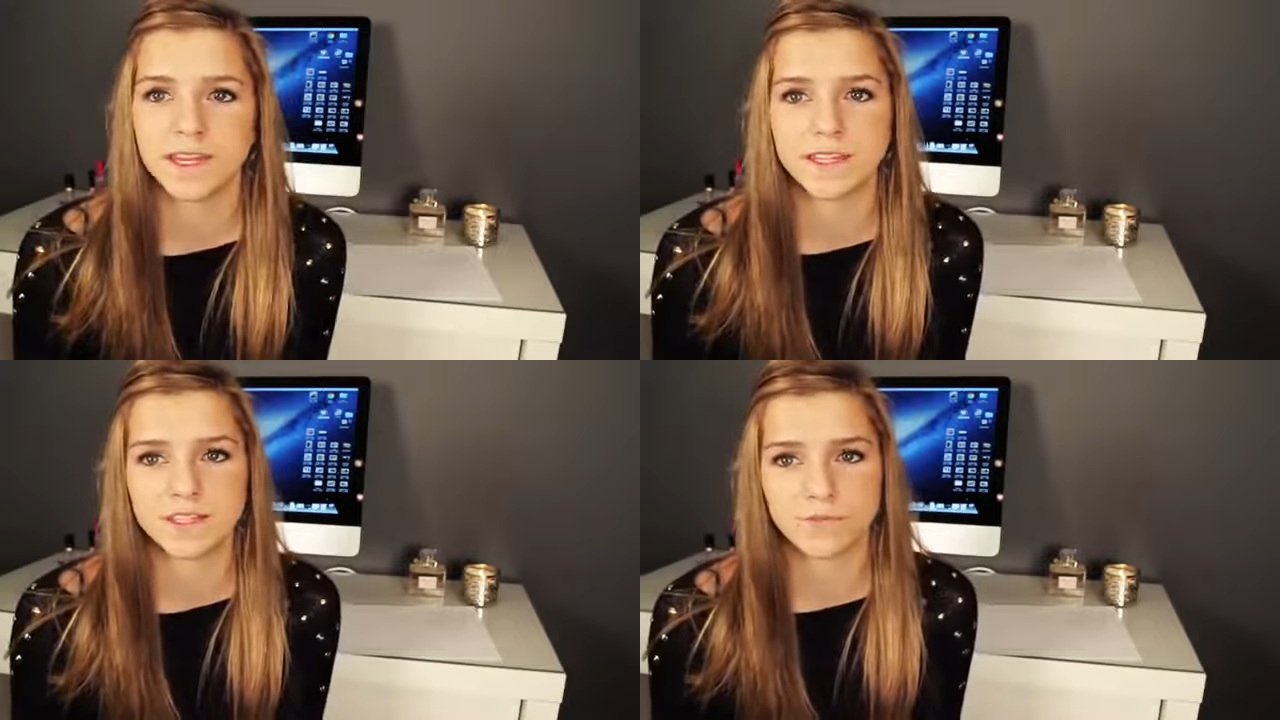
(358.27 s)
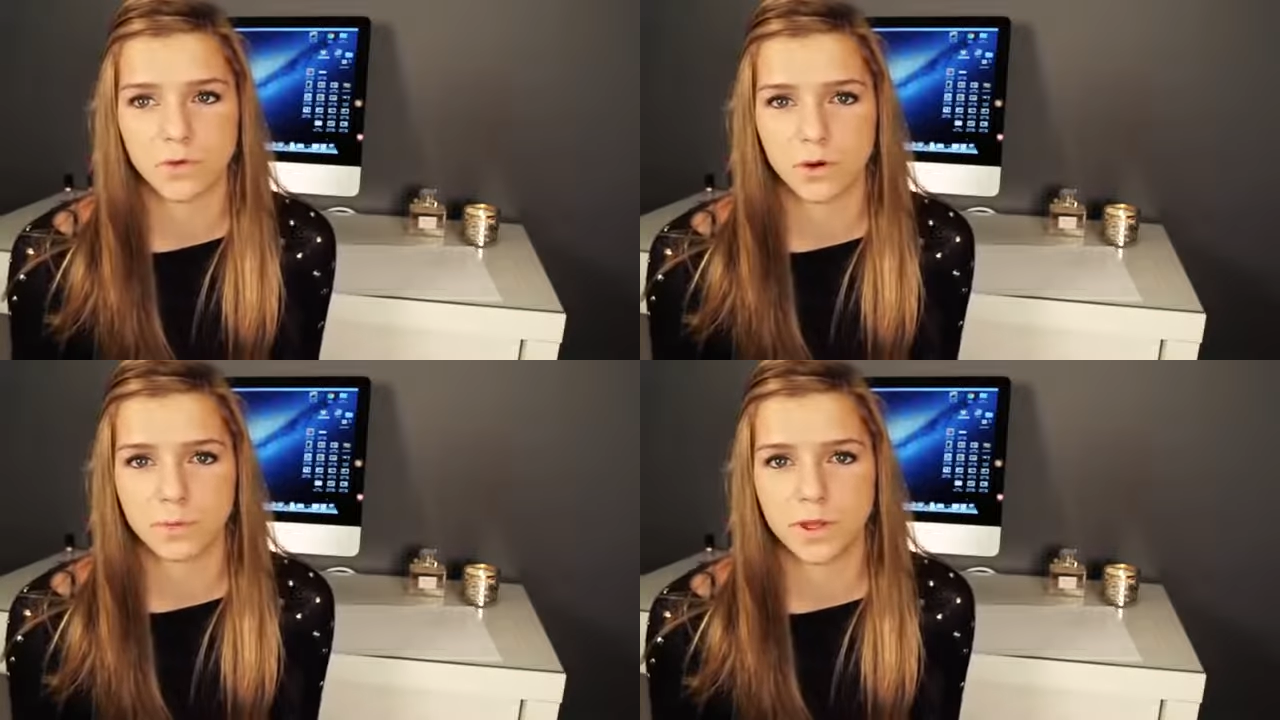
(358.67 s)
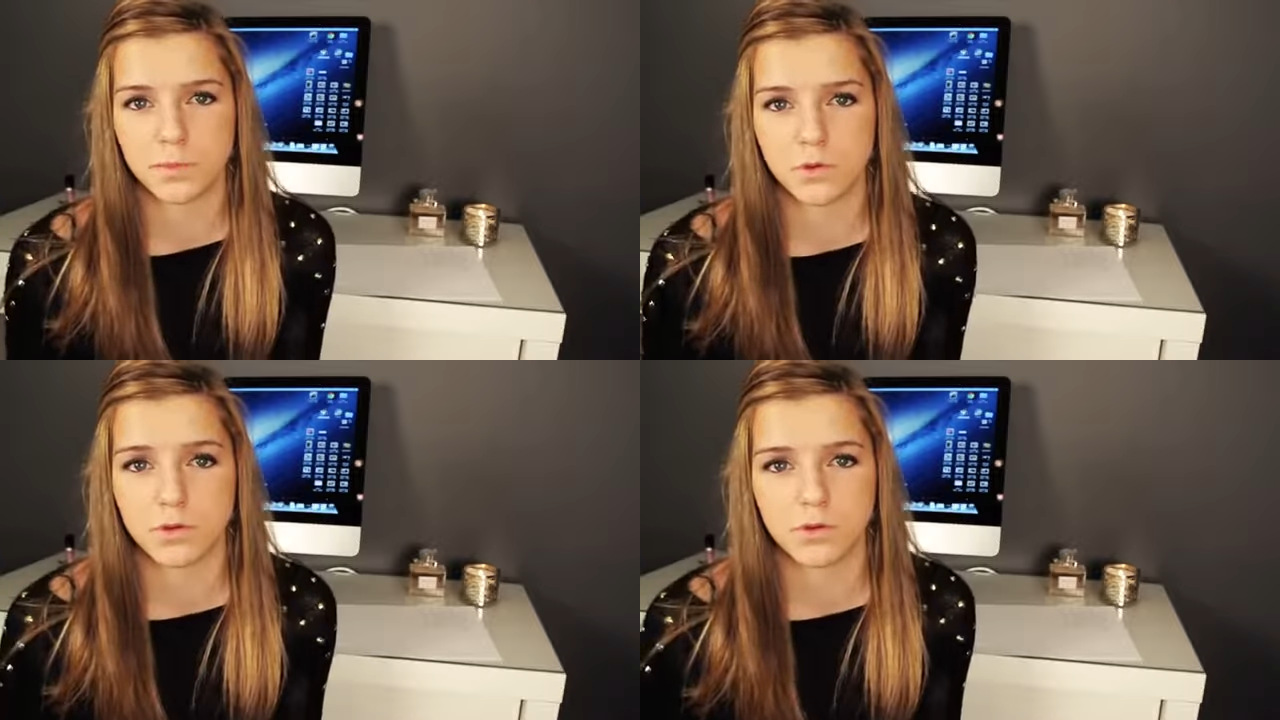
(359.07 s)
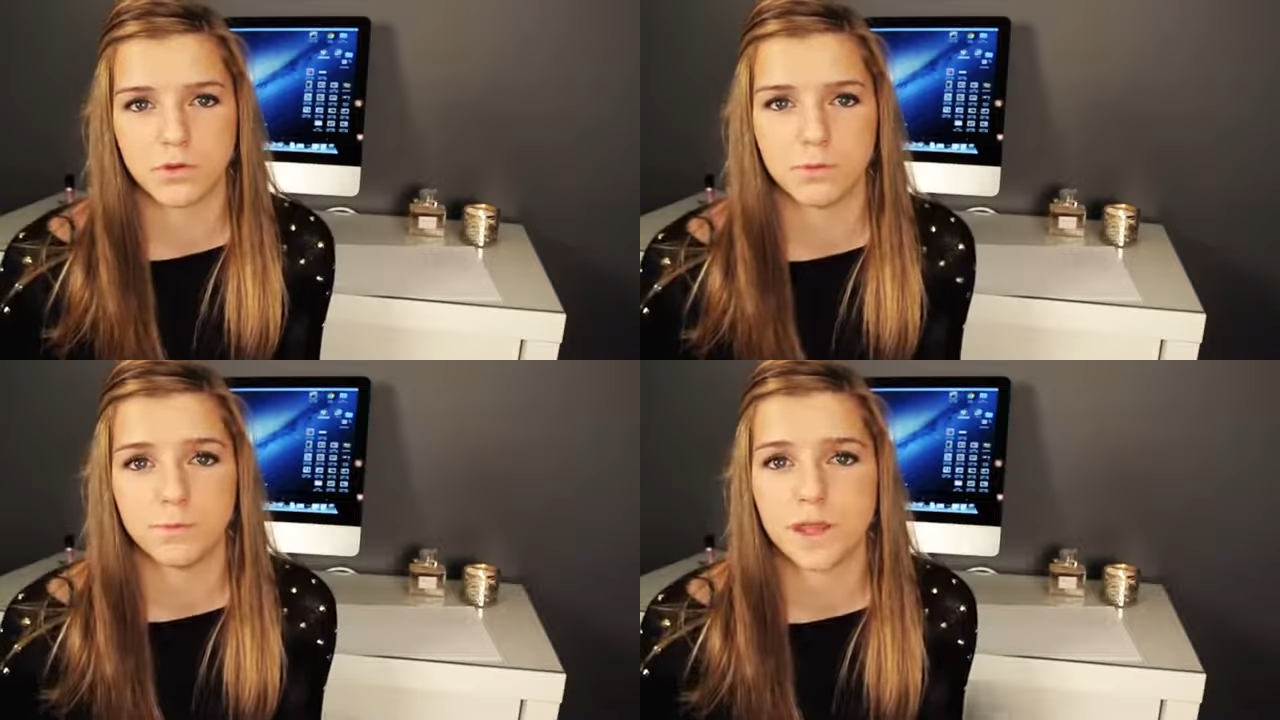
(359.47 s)
and it's for people
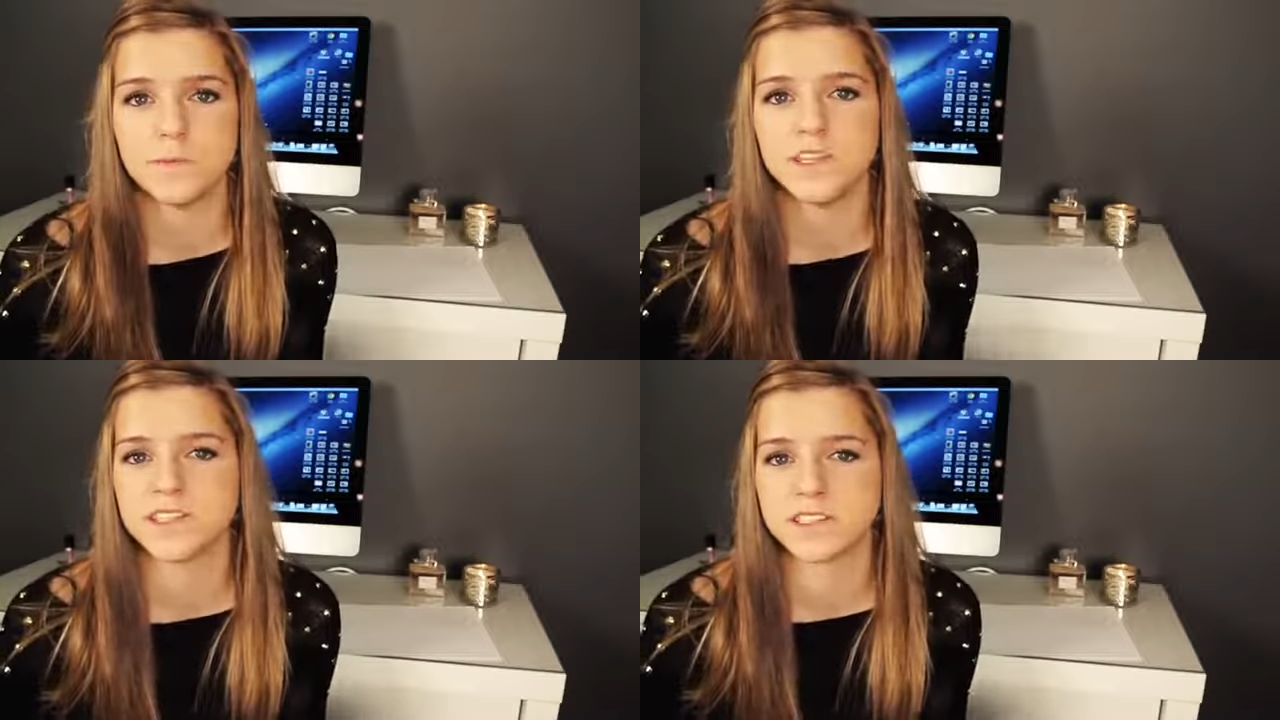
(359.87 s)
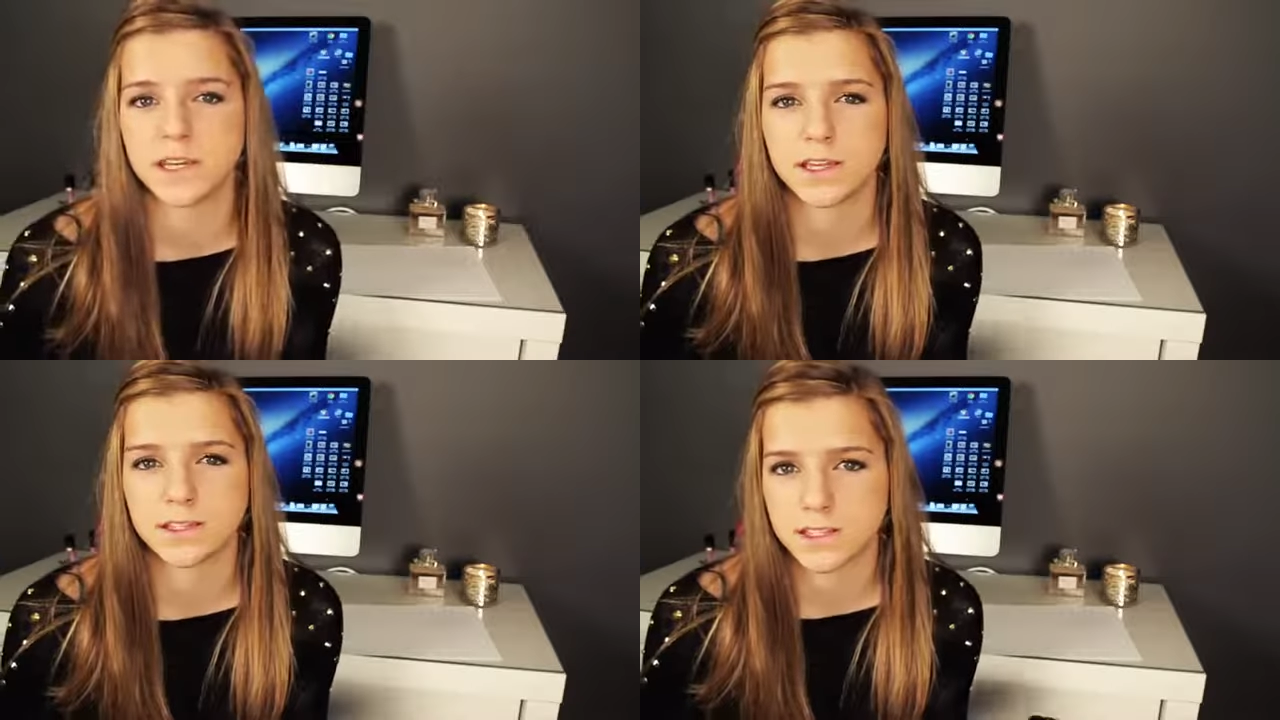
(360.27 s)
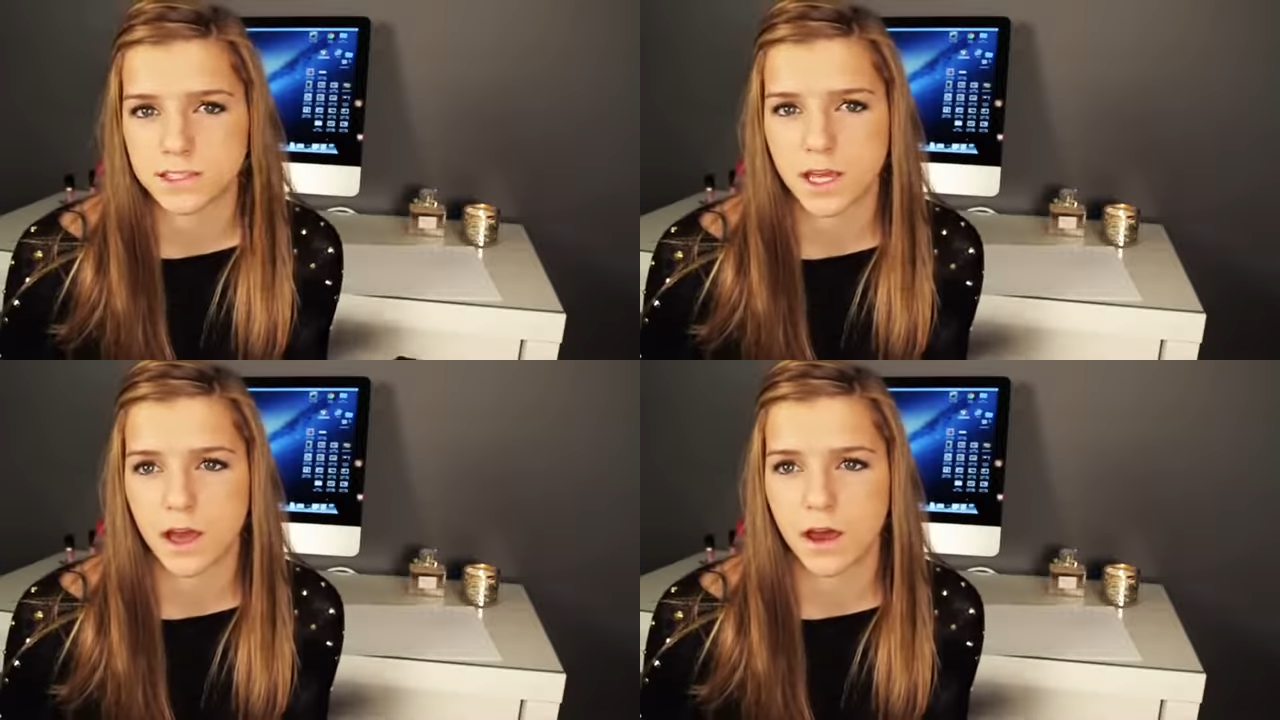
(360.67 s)
who babysit,